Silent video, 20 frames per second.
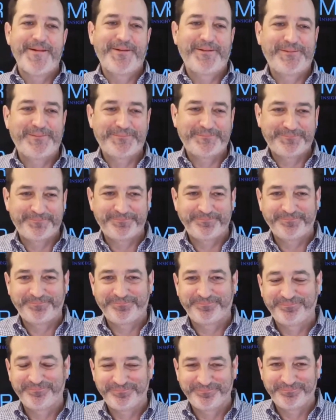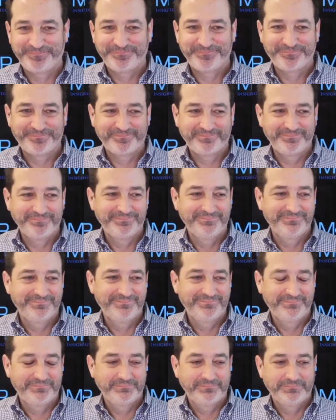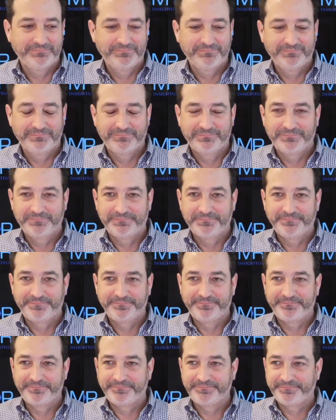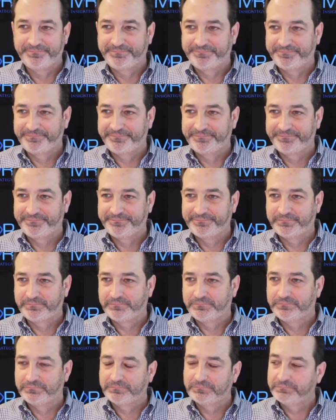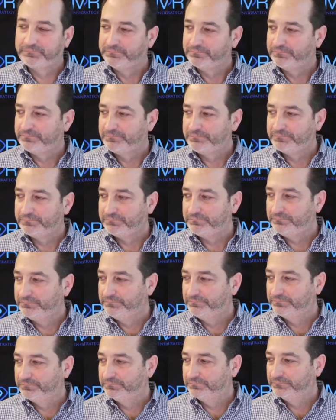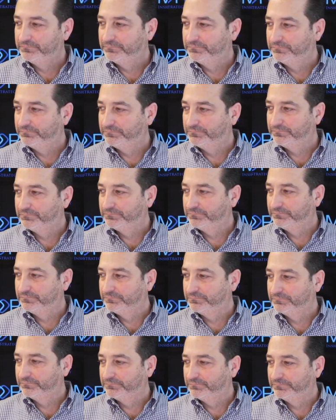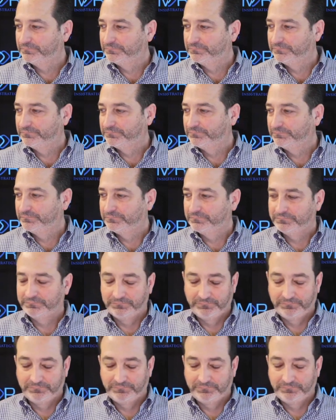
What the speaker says: The person shown says nothing.